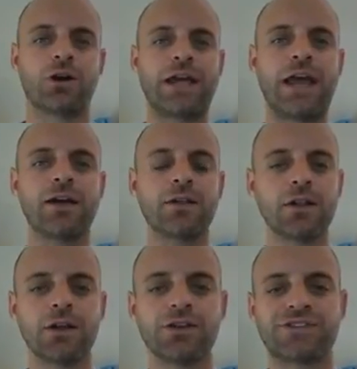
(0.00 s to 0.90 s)
Okay,
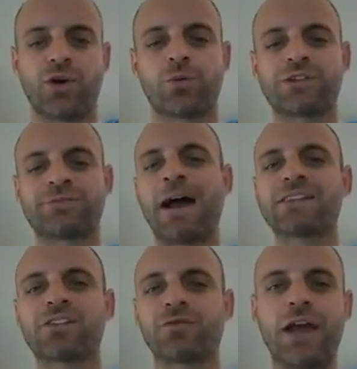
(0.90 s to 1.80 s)
so a
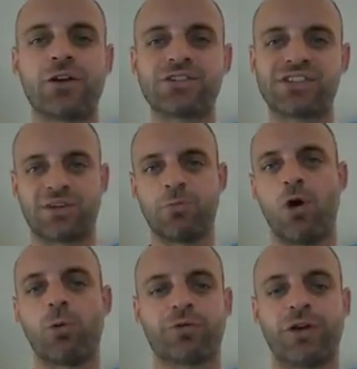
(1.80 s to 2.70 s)
responsive layout is just a
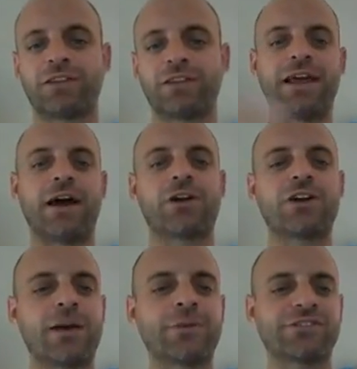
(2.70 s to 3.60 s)
mobile-friendly layout.
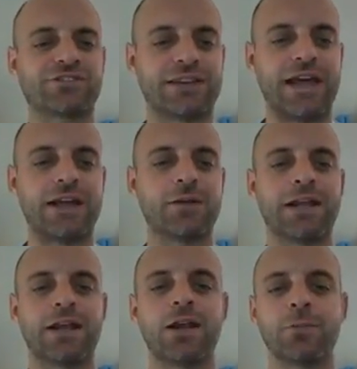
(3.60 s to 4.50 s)
I'll demonstrate that in a
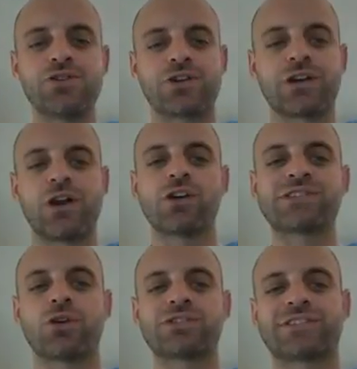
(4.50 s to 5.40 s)
minute. But you can
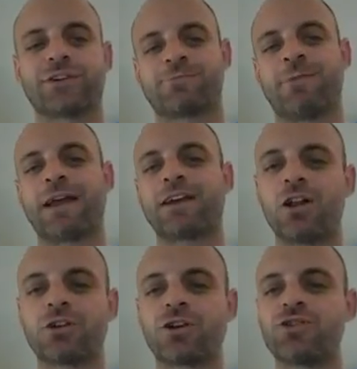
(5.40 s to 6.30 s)
also search by
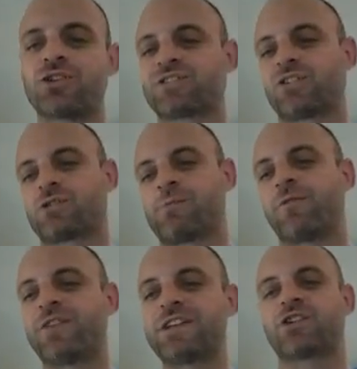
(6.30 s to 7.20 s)
color, you can search by
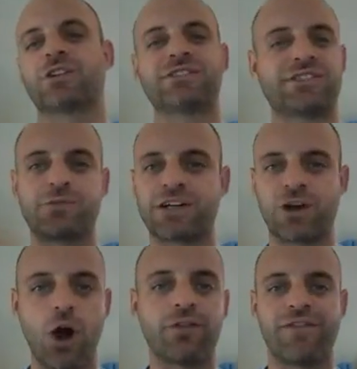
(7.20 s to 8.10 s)
feature and subject,
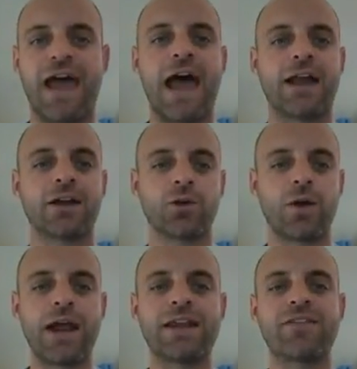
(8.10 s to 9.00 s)
all of that,
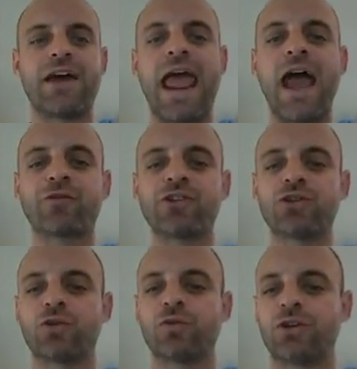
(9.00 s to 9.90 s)
right? And then after
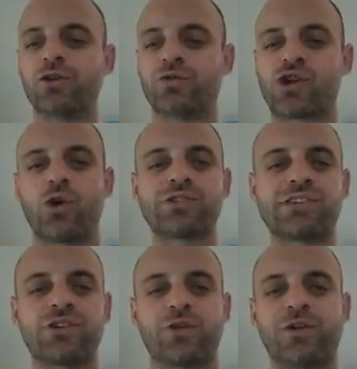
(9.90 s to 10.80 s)
you've
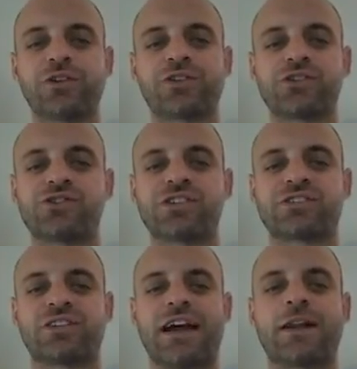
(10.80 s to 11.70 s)
chosen your filters, you
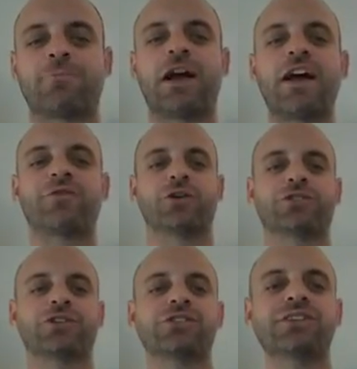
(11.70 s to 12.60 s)
just click on Apply
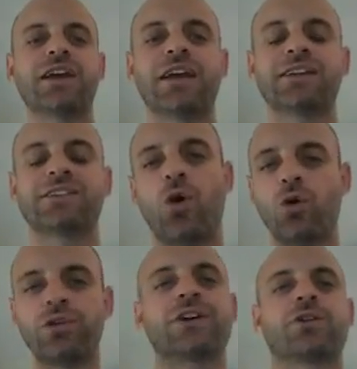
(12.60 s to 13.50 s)
Filters, and it's
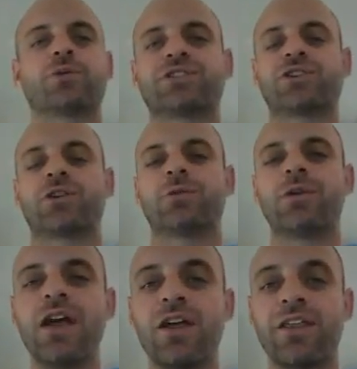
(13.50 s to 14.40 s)
only going to return